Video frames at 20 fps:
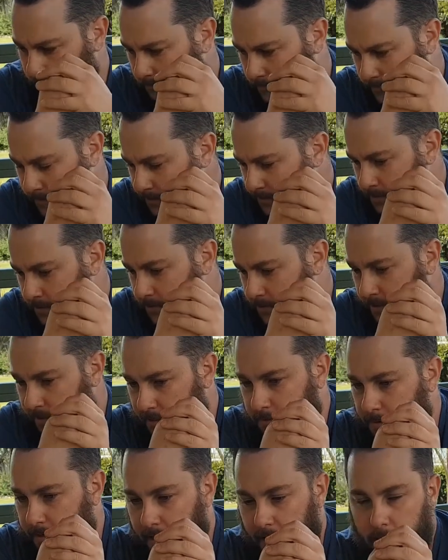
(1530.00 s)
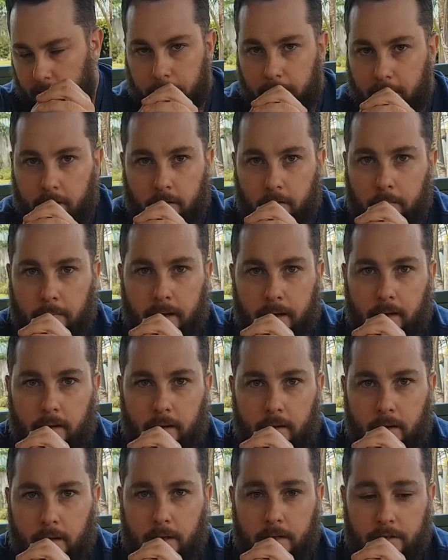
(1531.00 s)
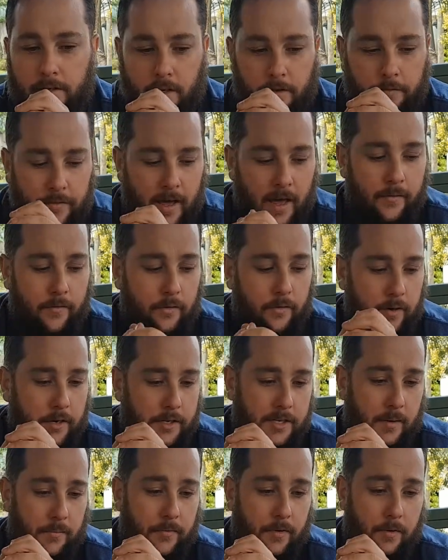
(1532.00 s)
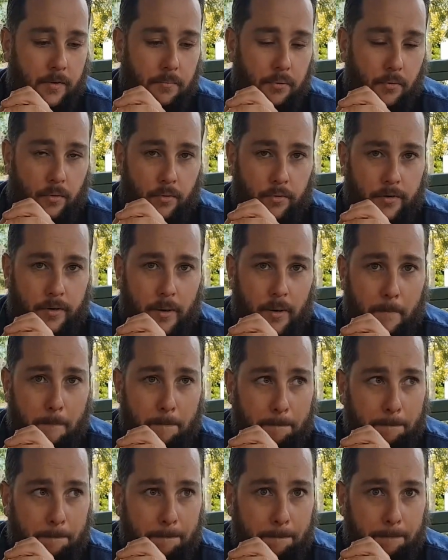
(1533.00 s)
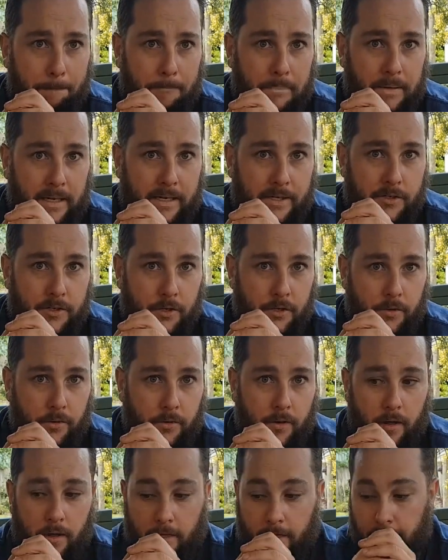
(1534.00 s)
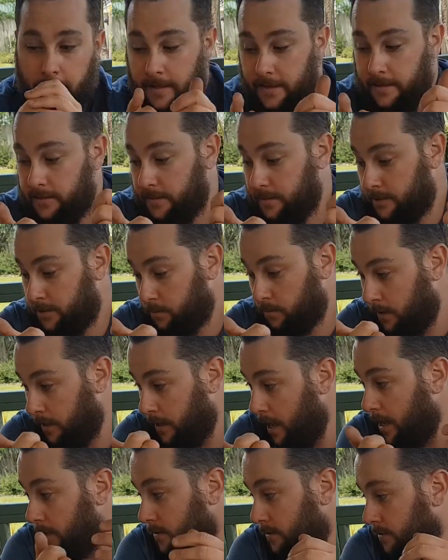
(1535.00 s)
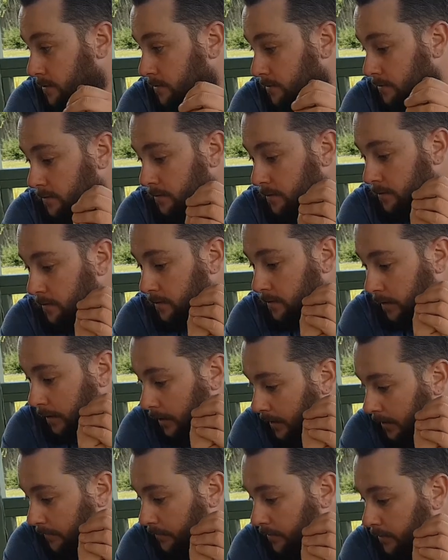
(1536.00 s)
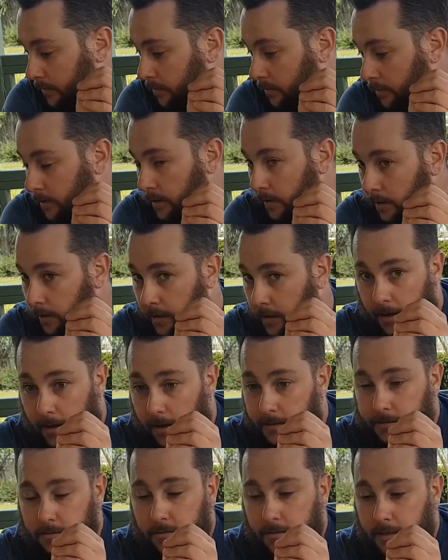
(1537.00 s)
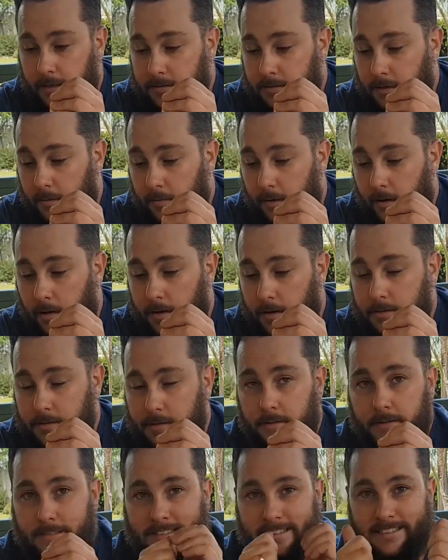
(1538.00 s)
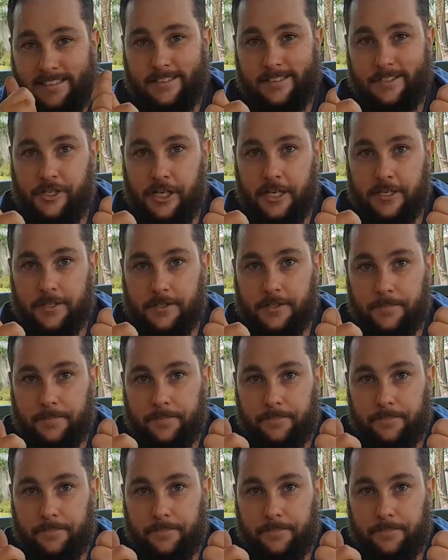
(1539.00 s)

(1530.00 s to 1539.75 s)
This just seems to be getting better and better. So if you haven't already jumped on board, please do. This is sweet as. I love it. Until next time, guys. Cheers.